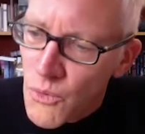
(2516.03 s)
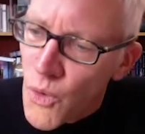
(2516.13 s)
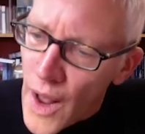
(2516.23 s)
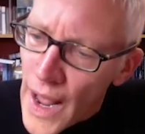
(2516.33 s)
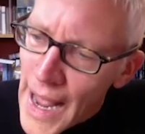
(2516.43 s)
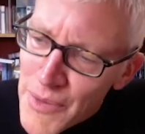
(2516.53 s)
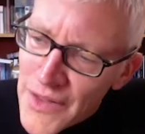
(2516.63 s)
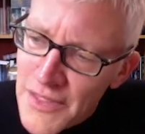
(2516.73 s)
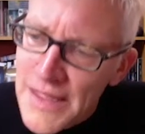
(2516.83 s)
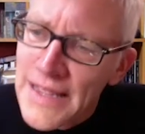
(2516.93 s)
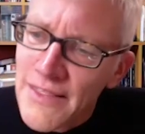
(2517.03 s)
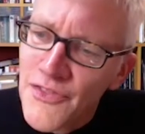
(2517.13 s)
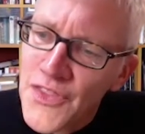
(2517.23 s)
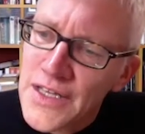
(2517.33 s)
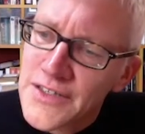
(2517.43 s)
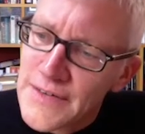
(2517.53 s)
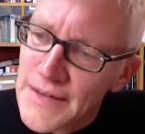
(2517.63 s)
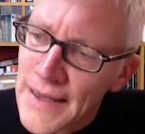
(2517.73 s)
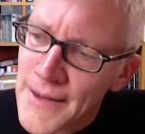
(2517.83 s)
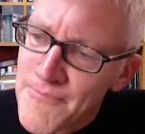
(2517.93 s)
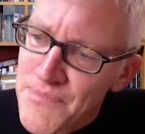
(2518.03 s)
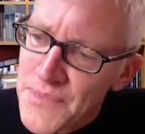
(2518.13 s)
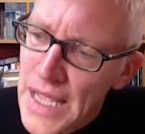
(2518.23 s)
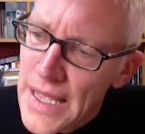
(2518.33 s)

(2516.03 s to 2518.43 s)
what happens is that the